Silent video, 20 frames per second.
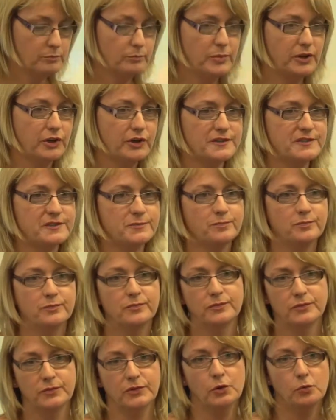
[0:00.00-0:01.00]
Because
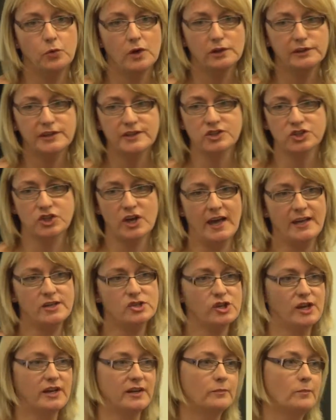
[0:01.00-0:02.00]
the world is
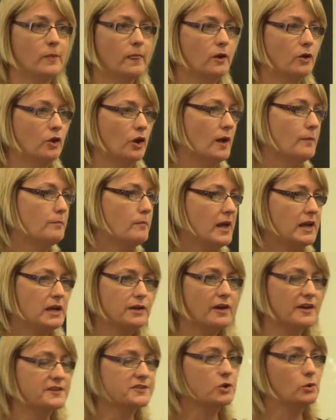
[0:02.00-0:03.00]
changing, and many of
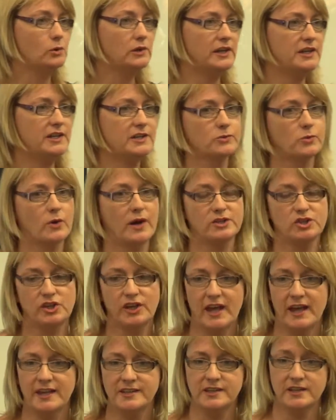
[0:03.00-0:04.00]
our school leaders were
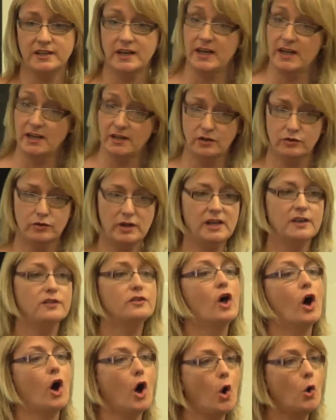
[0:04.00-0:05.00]
educated in
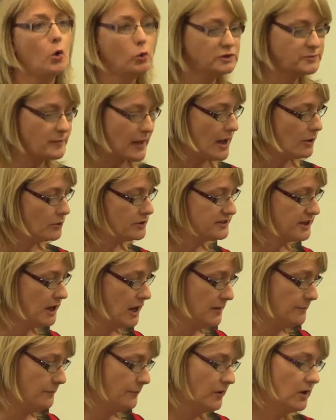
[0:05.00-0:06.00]
the old
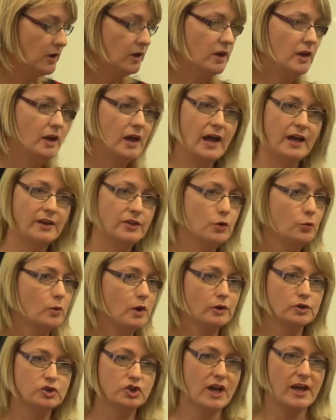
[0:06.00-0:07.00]
paradigm, and the
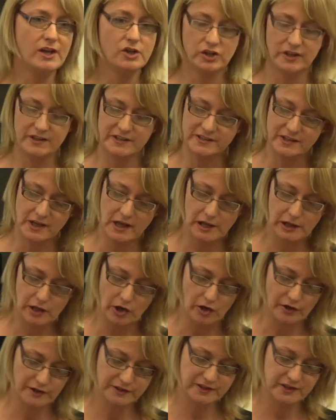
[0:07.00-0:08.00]
world changes a
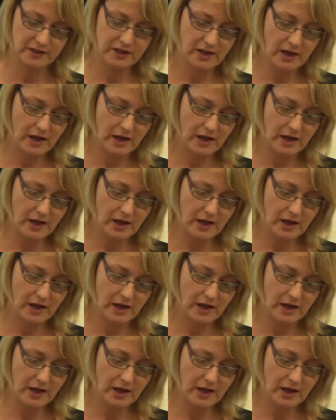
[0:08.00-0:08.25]
lot.